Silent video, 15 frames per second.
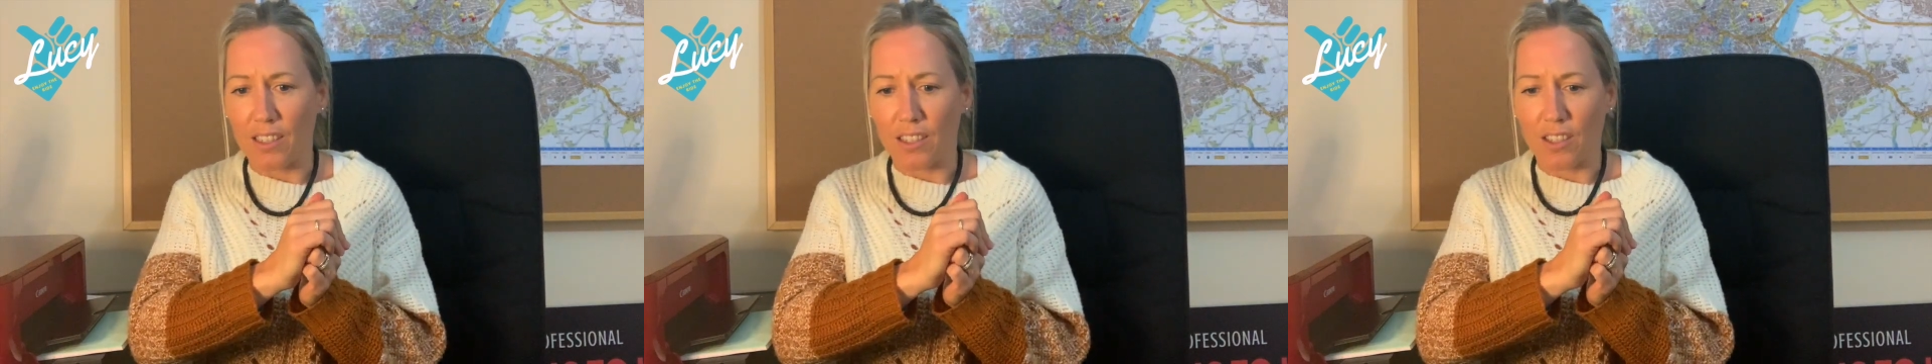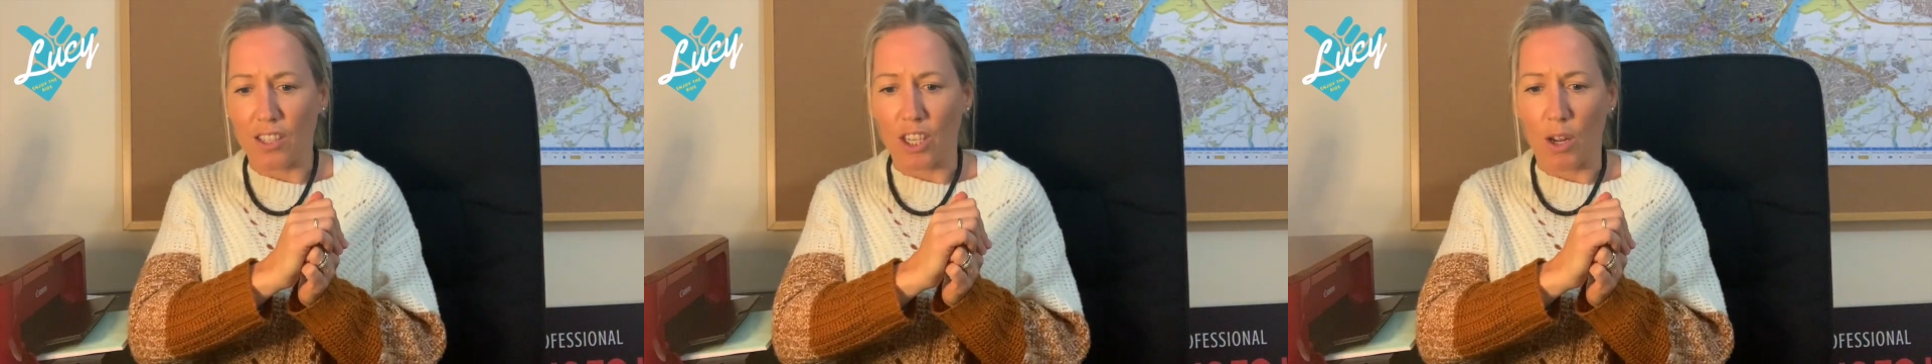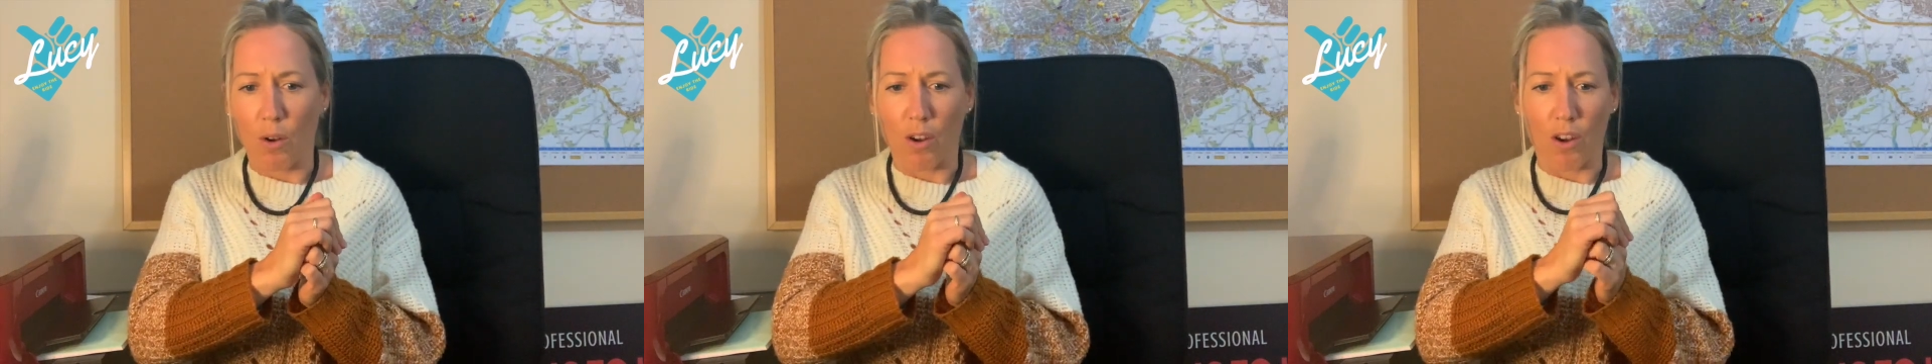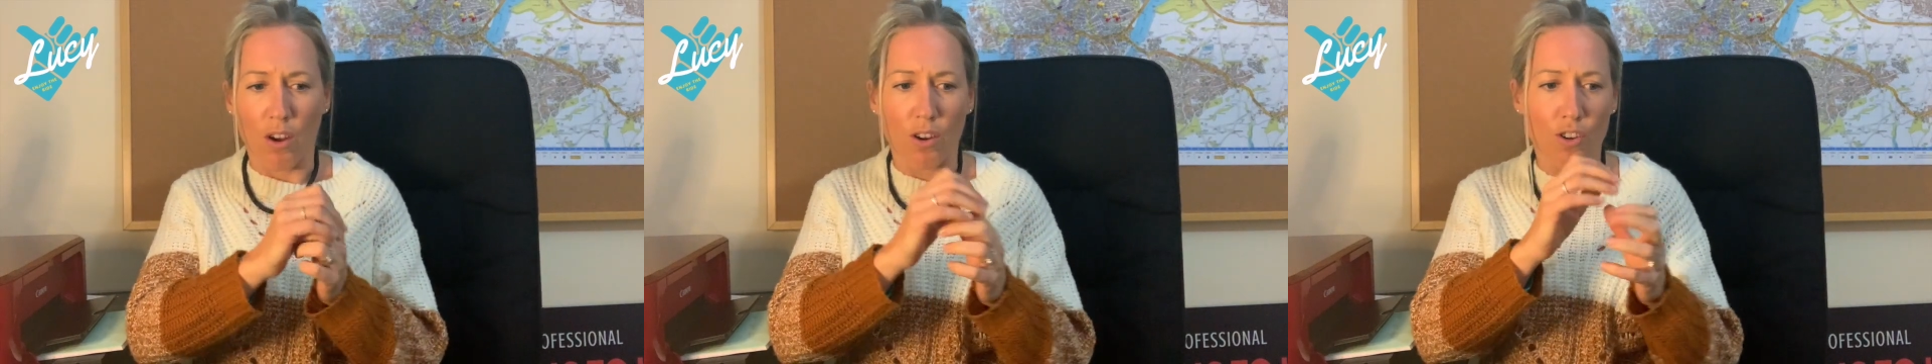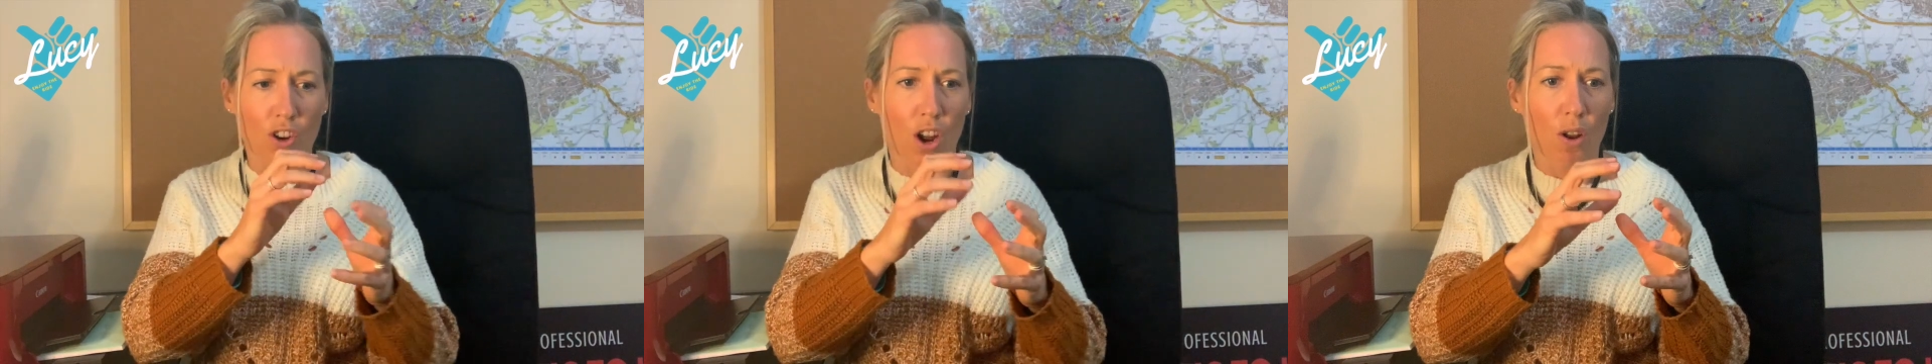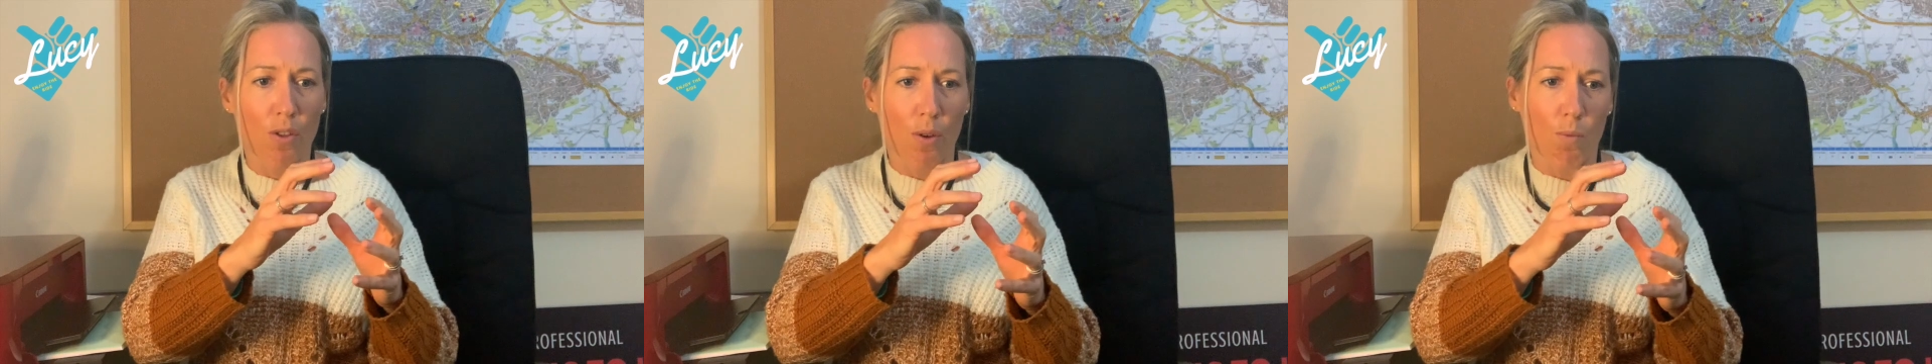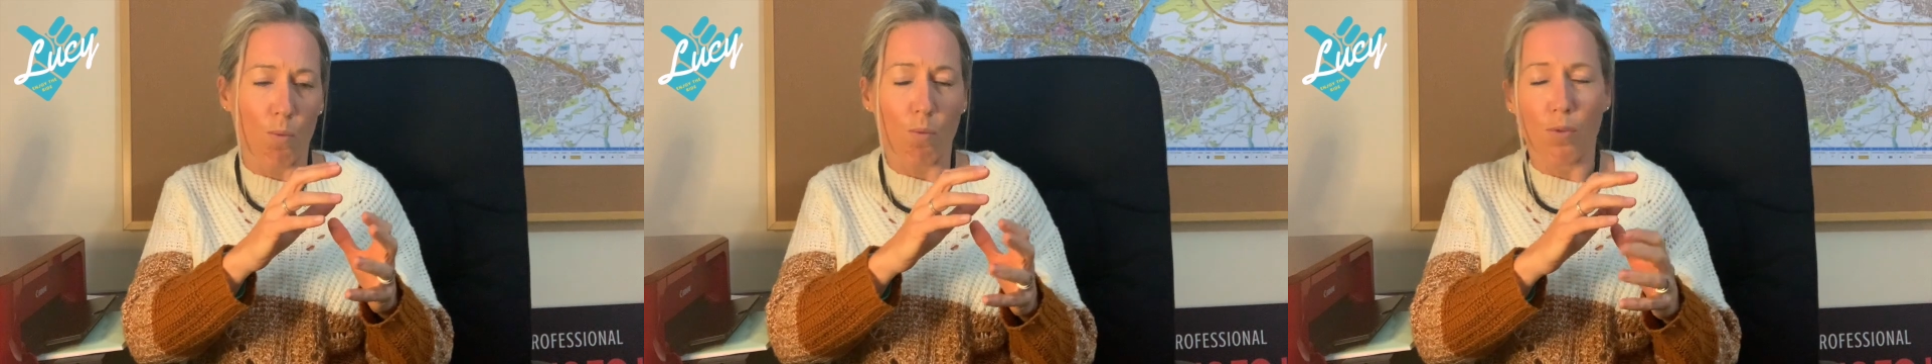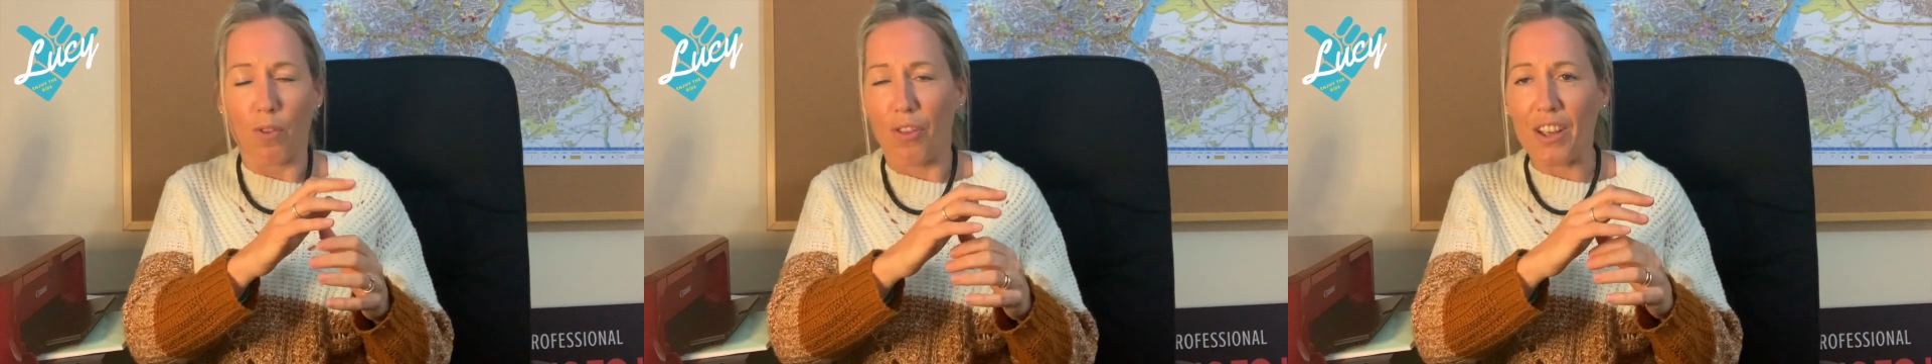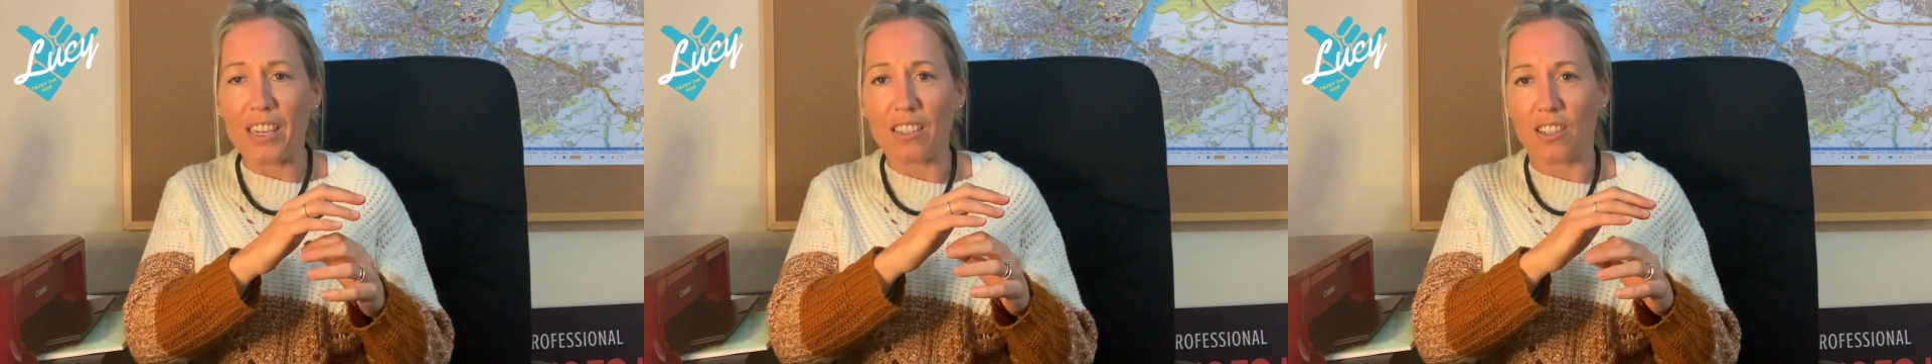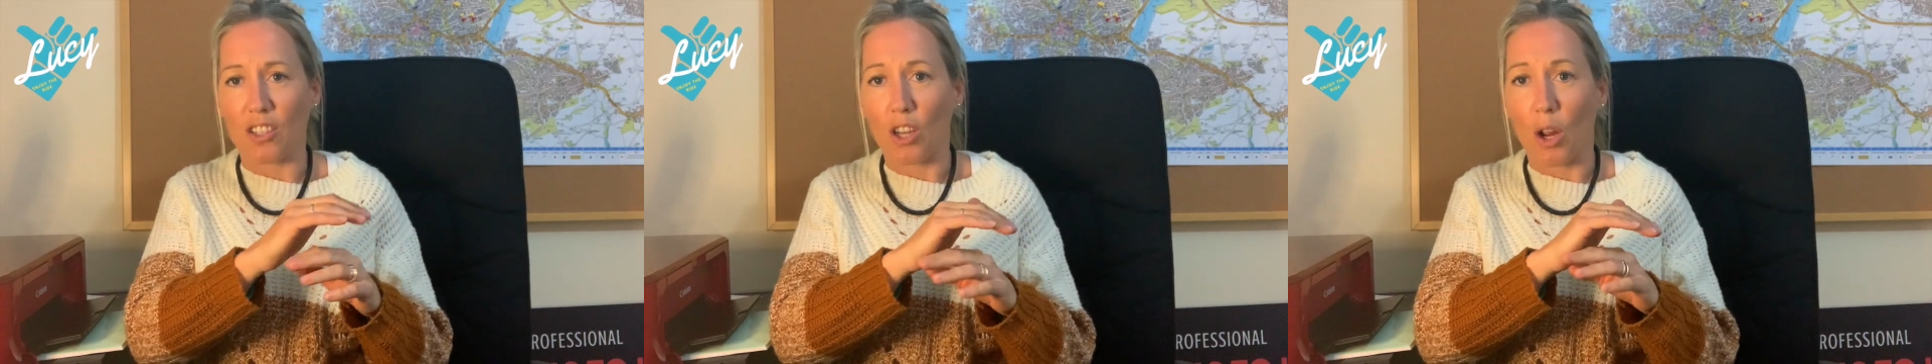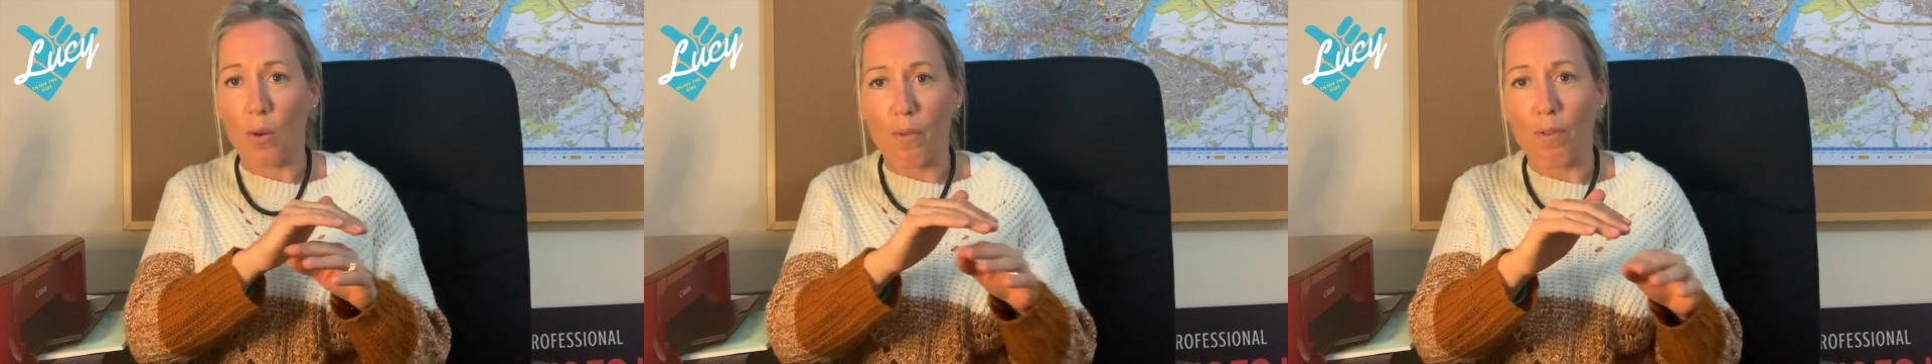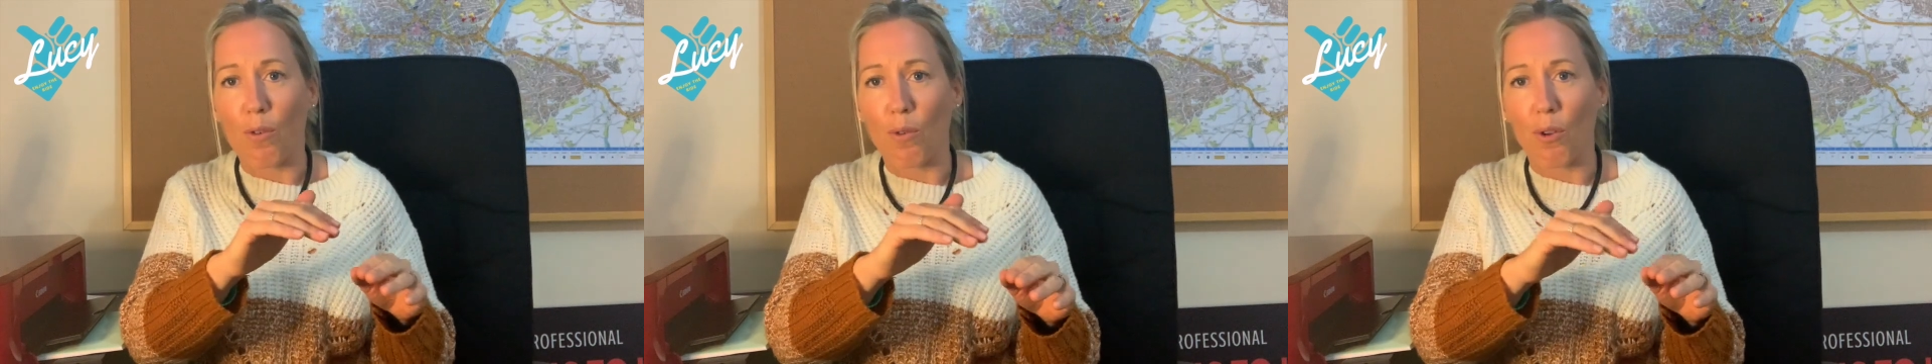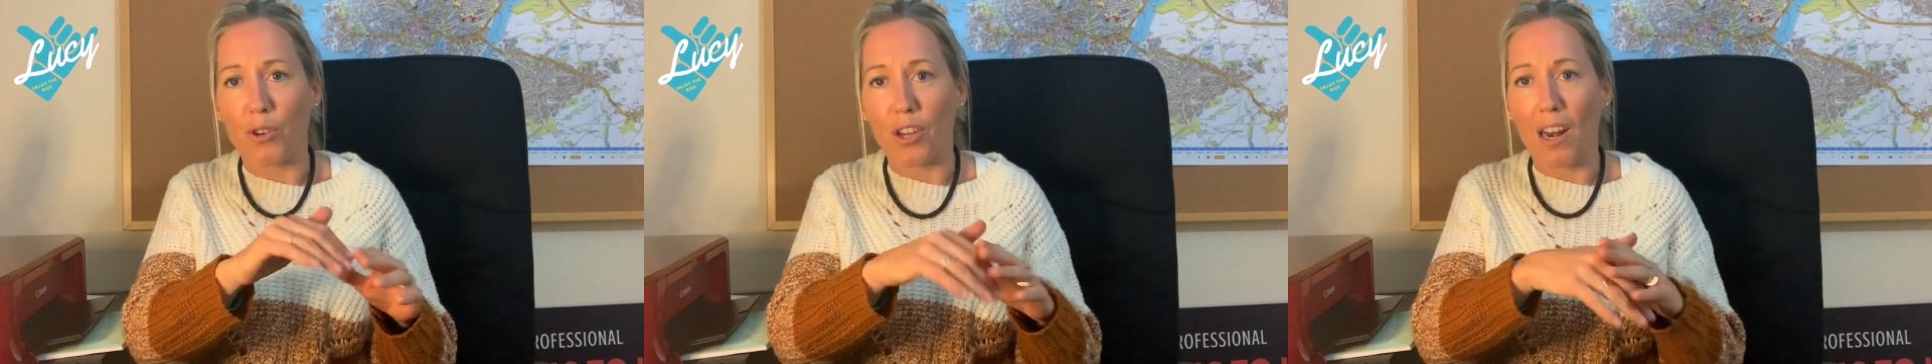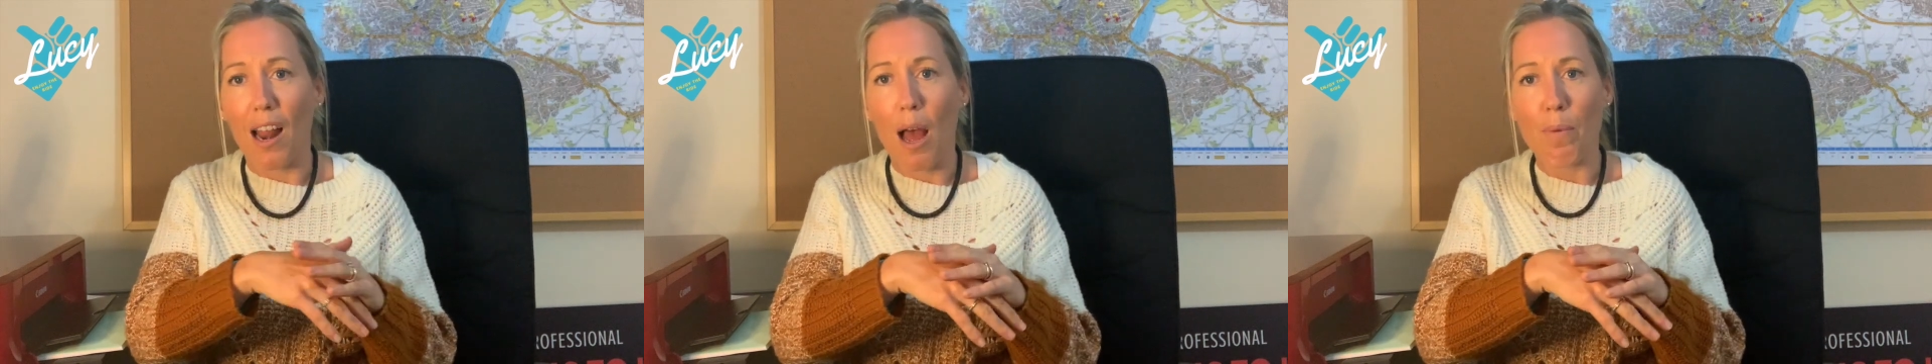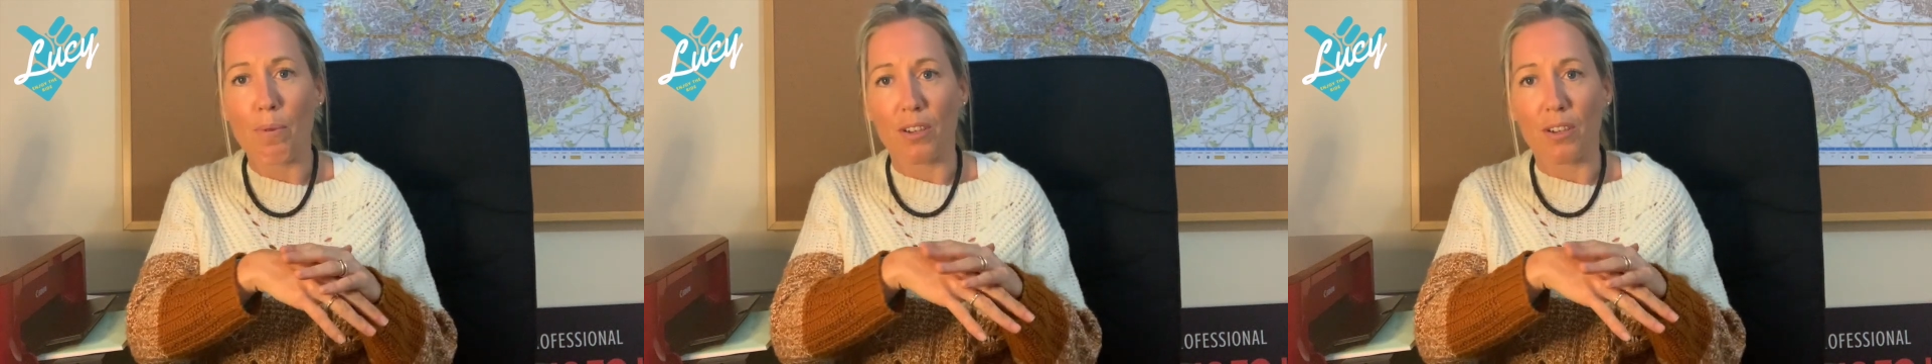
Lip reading: you know, I know that things don't fall on your lap,